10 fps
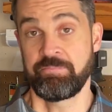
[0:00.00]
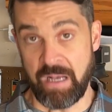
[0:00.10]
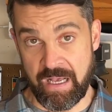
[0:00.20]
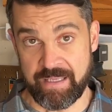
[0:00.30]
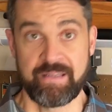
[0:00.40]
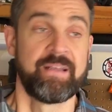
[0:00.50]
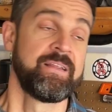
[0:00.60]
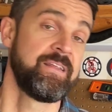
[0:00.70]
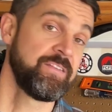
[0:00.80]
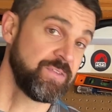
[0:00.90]
But
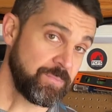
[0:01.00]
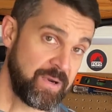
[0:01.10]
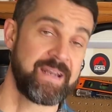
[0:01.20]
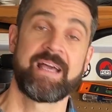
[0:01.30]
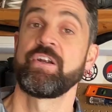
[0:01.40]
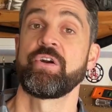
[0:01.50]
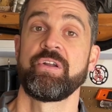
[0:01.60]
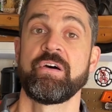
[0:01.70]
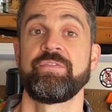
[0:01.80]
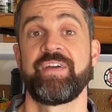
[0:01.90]
this was a brand I had
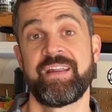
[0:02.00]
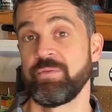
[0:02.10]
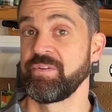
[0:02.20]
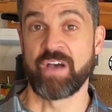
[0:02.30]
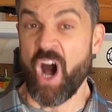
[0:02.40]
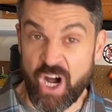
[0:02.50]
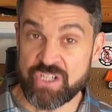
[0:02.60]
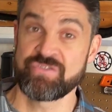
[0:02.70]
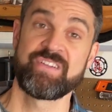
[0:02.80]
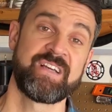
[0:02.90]
heard of, and it was
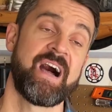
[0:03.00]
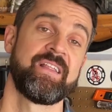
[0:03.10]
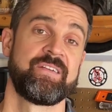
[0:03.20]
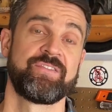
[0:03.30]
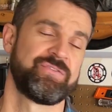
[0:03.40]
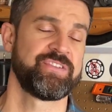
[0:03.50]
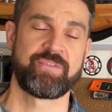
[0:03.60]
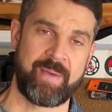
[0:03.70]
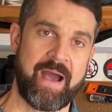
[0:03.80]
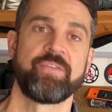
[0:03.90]
$100, or just
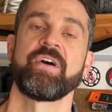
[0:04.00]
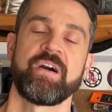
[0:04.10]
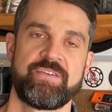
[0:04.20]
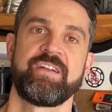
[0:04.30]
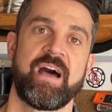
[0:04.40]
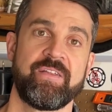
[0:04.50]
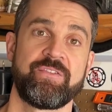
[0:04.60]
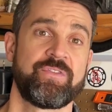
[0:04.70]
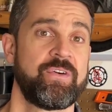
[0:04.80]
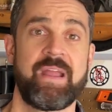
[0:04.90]
about
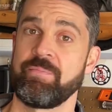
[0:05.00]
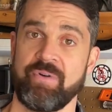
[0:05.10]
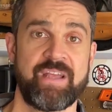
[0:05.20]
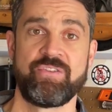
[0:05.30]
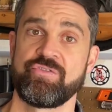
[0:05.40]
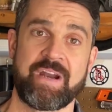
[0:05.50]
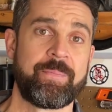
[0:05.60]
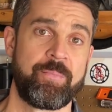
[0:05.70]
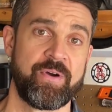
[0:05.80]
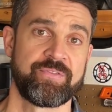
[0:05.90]
$100 for a brand new
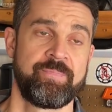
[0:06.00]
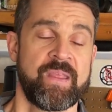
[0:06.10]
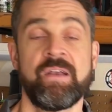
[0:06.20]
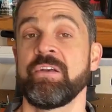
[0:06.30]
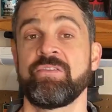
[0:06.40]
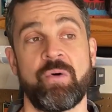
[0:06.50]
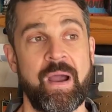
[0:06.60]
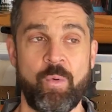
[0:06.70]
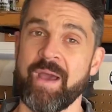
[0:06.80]
dropper post. So I